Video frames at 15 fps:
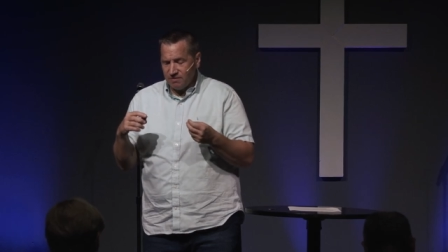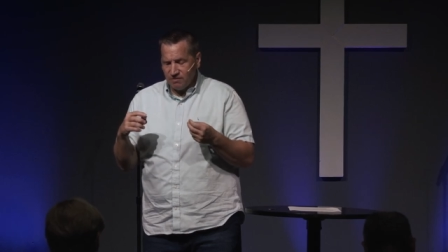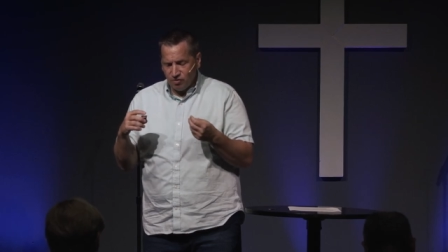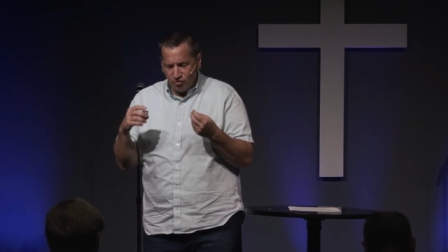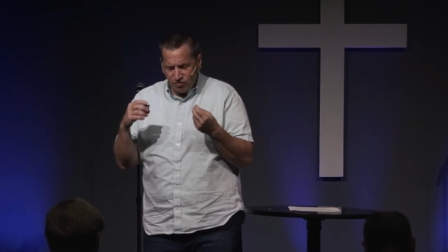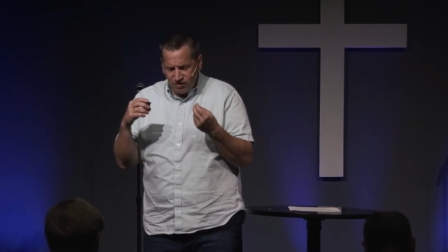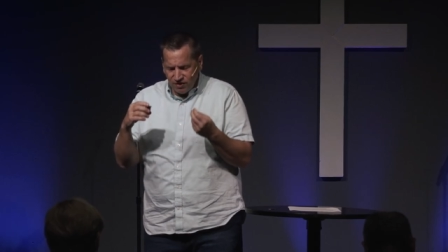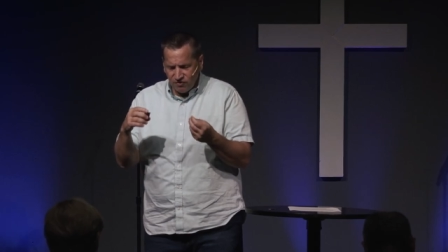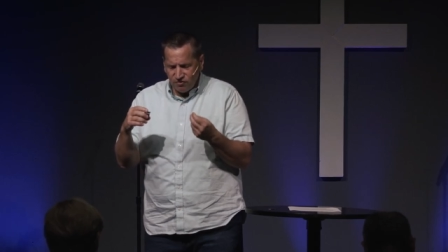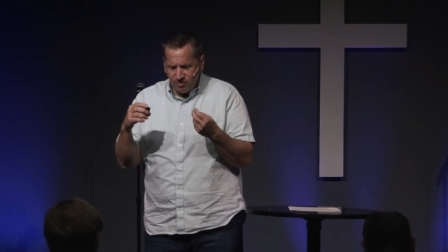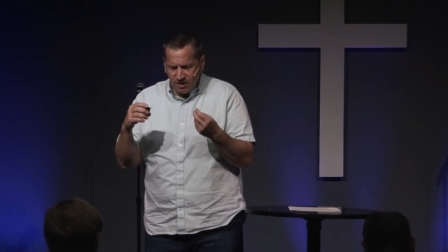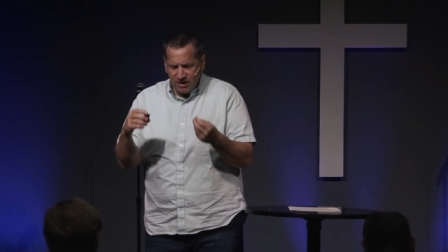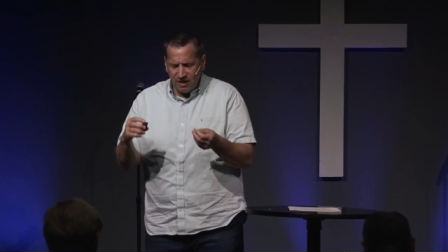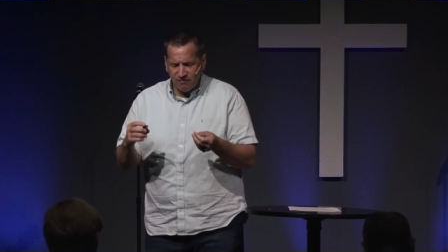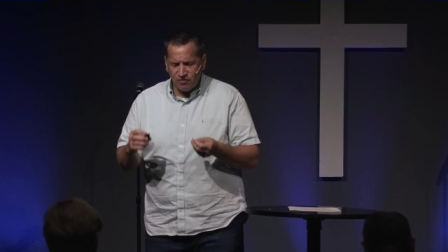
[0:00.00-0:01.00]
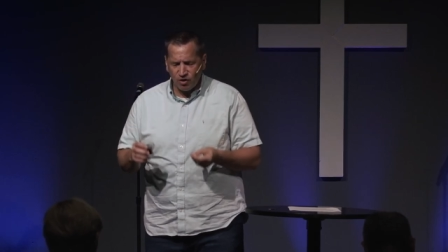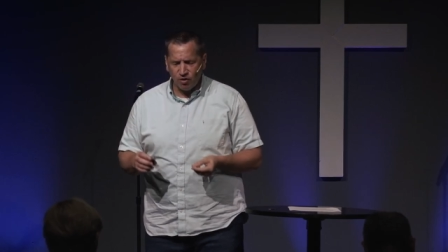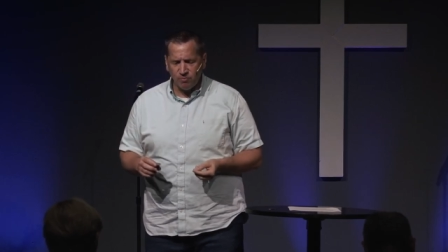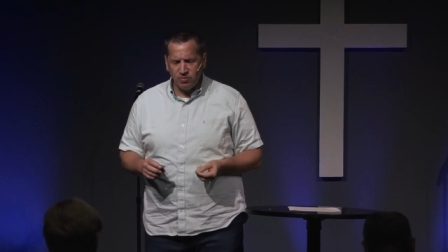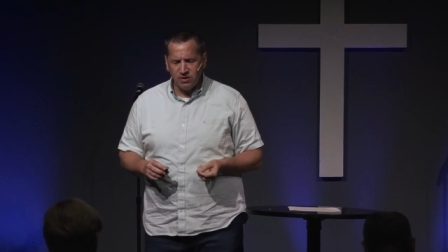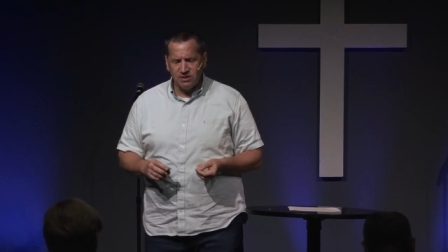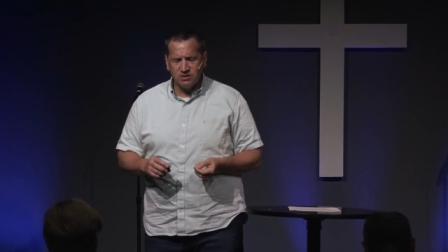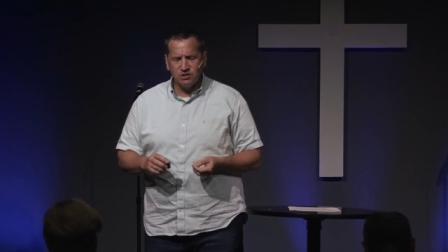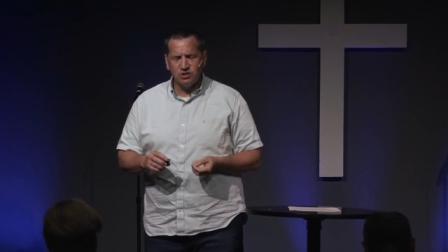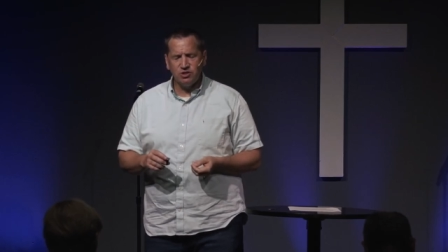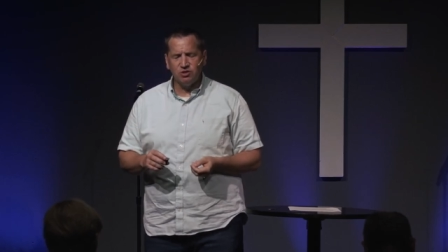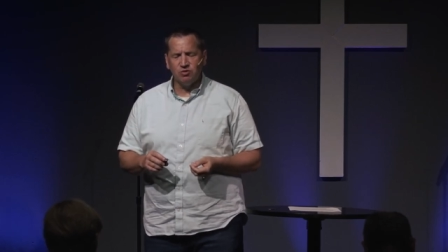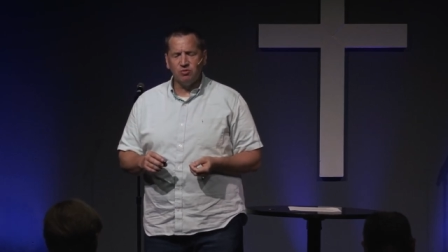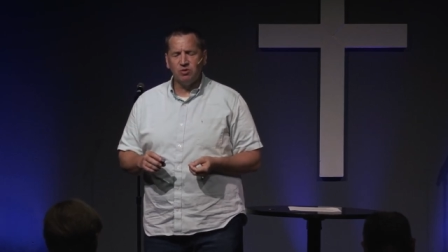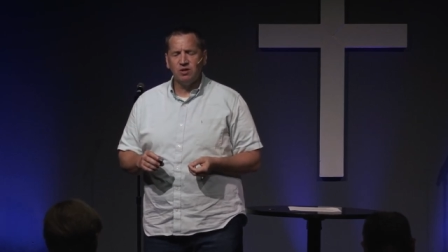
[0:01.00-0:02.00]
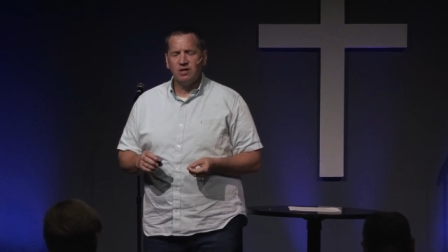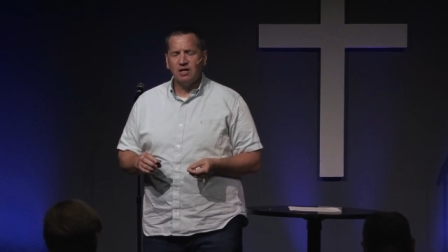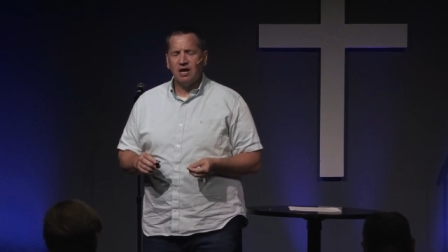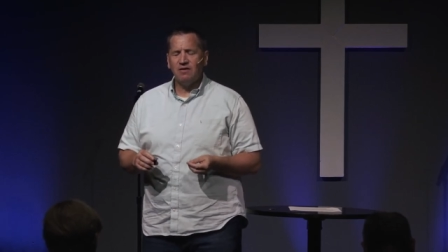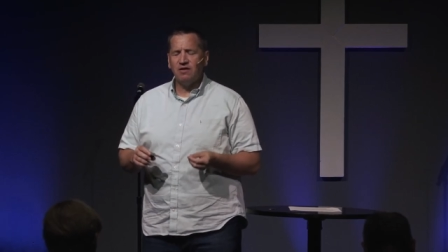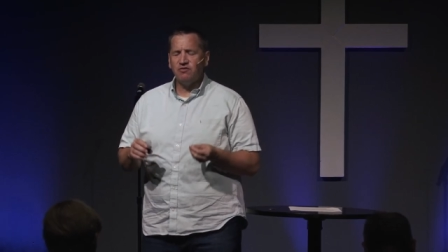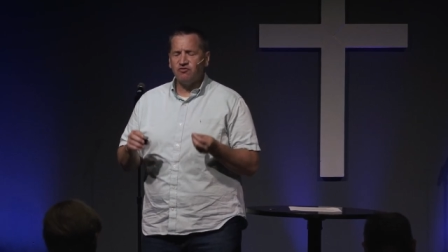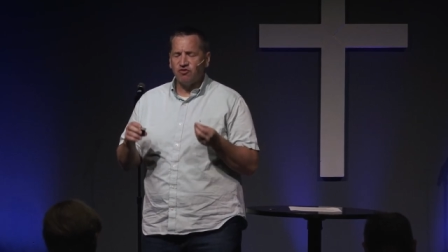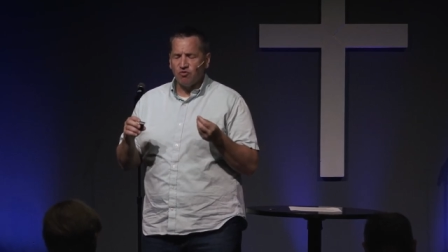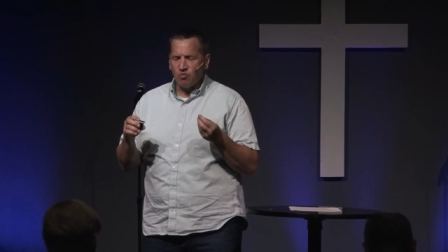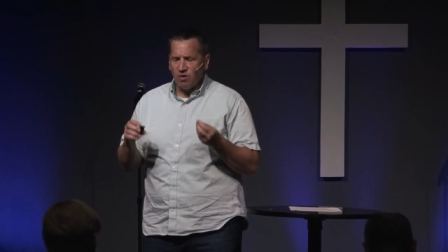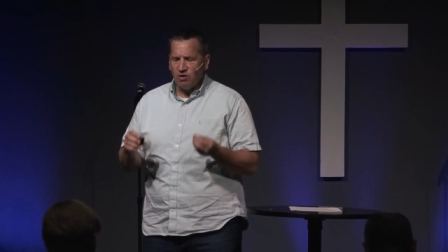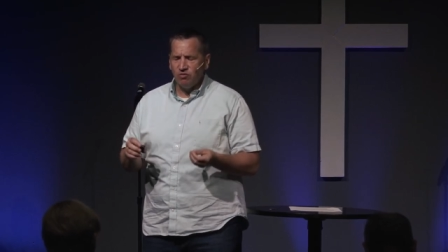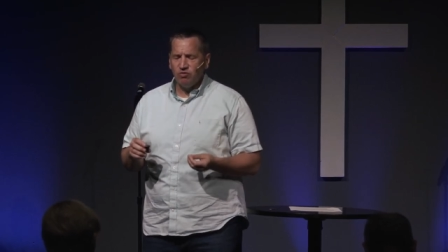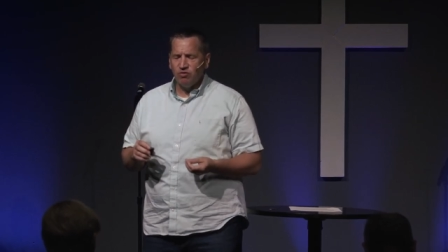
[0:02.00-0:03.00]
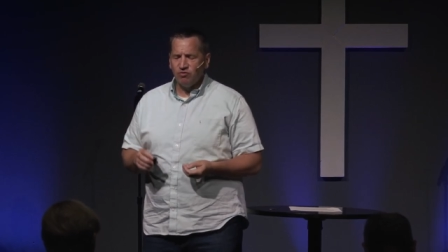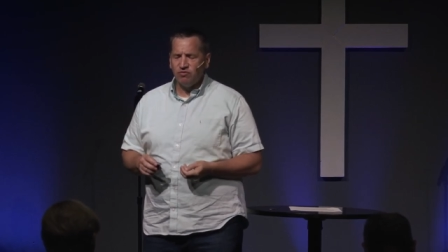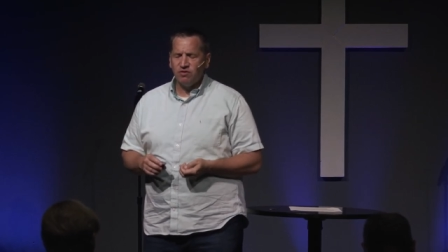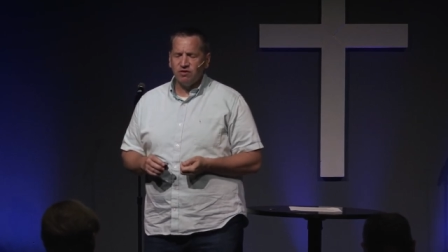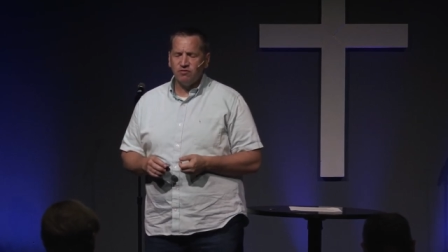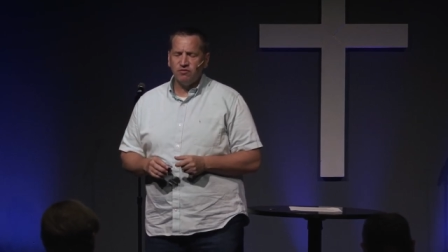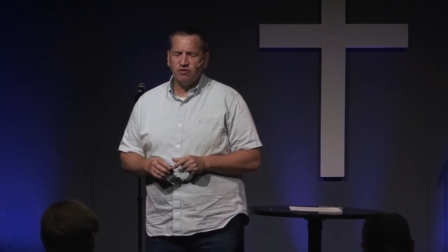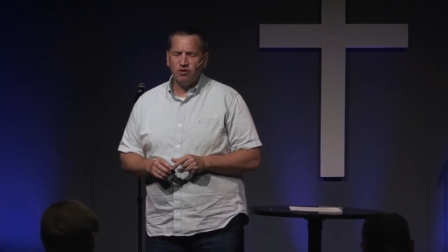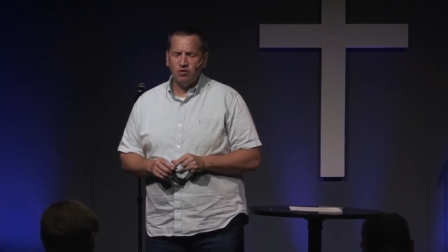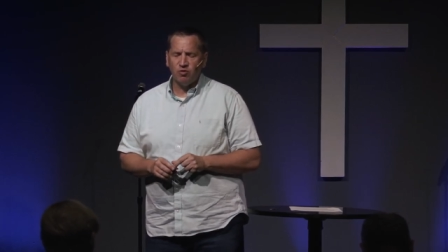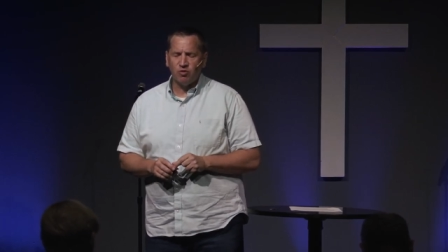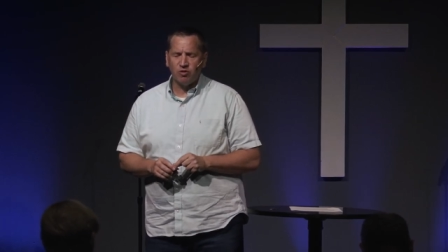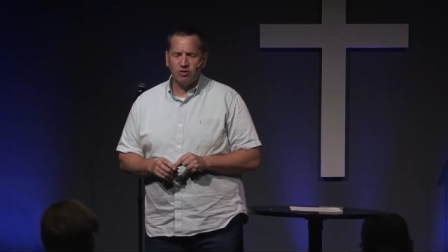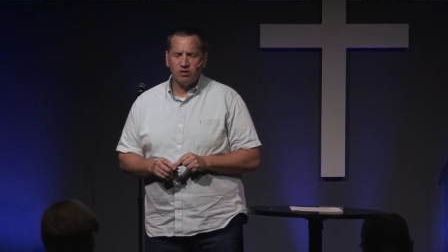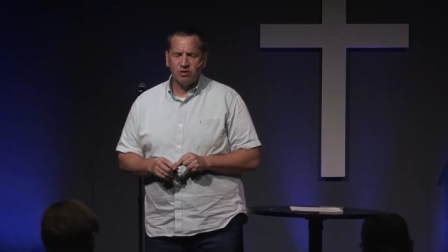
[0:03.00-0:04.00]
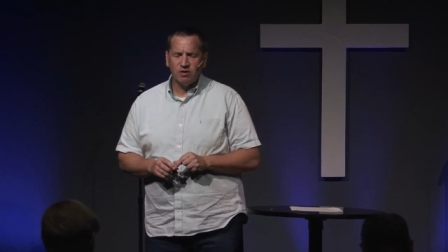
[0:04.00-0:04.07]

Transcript: Are there things in my life that aren't pleasing to you? And then surrender those things to the Lord.